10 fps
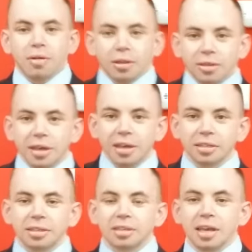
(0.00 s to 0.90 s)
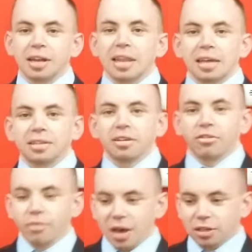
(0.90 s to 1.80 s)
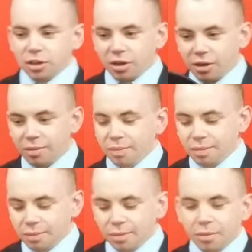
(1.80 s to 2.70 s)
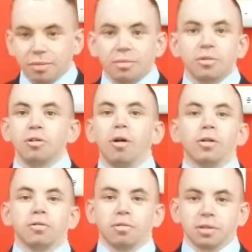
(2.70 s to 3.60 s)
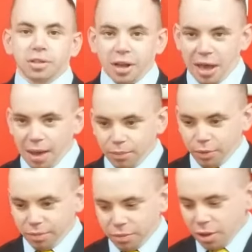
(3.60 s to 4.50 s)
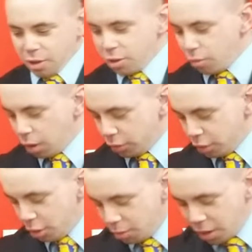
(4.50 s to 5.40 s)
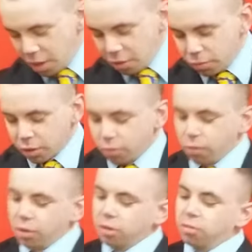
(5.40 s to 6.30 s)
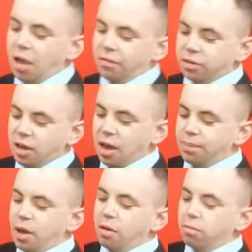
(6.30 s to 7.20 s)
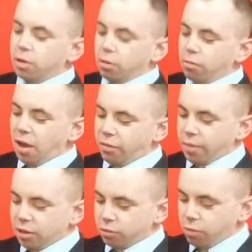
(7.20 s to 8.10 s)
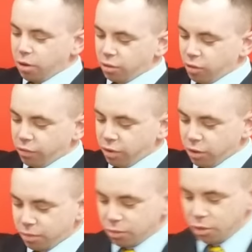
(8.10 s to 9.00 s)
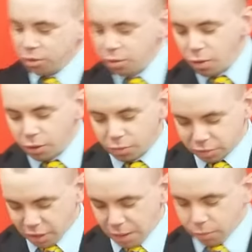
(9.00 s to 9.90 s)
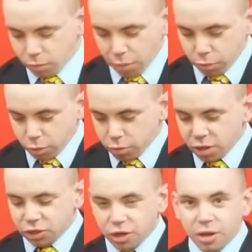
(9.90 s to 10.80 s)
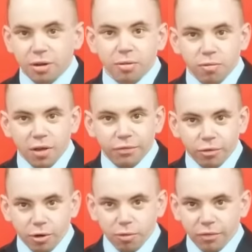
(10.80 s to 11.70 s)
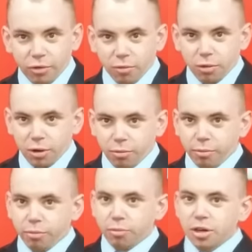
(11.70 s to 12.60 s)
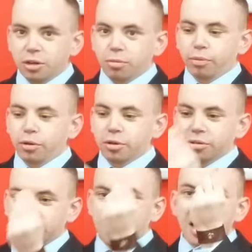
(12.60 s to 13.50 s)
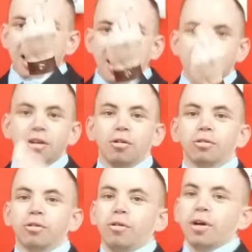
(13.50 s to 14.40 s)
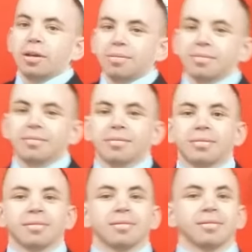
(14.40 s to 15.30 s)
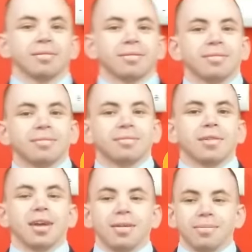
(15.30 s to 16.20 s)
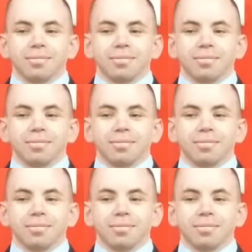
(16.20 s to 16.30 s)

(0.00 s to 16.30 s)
Alright, this is a classic of magic. You all know what's gonna happen. You all know. We have a top hat, we're wave a magic wand over it. You all know what's gonna happen, and we're gonna reach in, wait for it, we're gonna reach in and produce a gold coin.